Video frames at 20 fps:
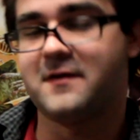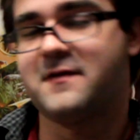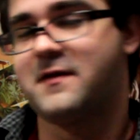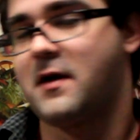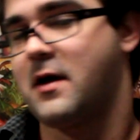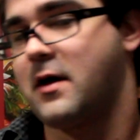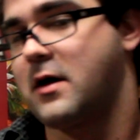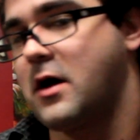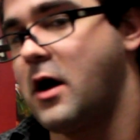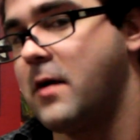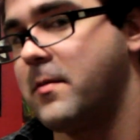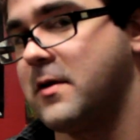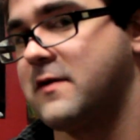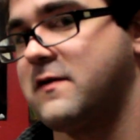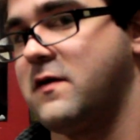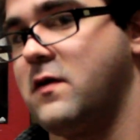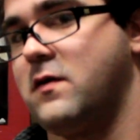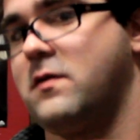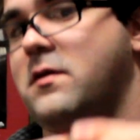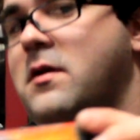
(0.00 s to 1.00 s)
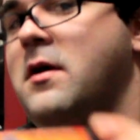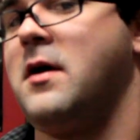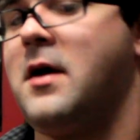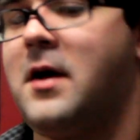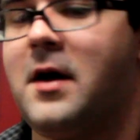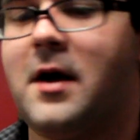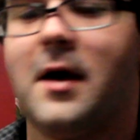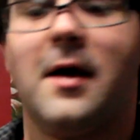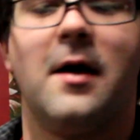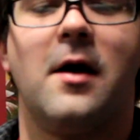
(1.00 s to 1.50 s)
is Comix Zone.
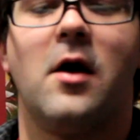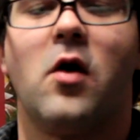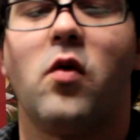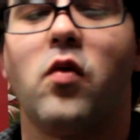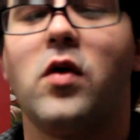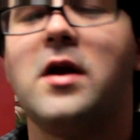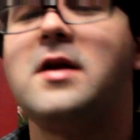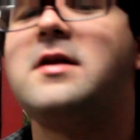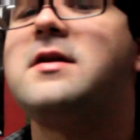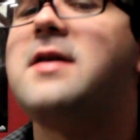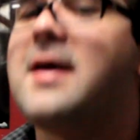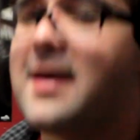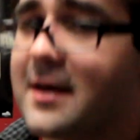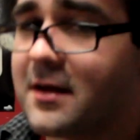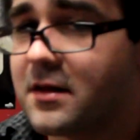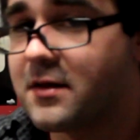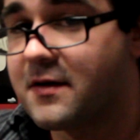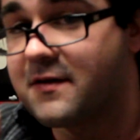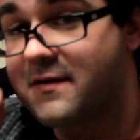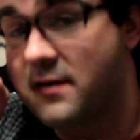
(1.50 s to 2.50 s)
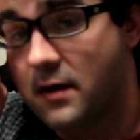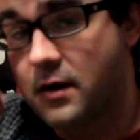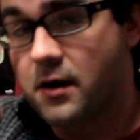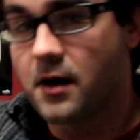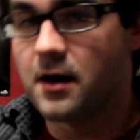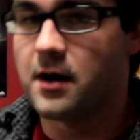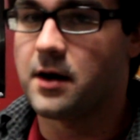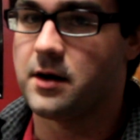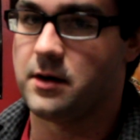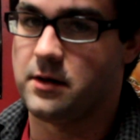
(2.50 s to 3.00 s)
Ridiculously
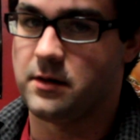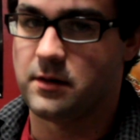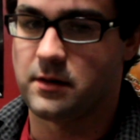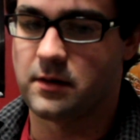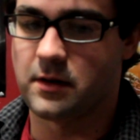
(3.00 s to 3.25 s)
hard.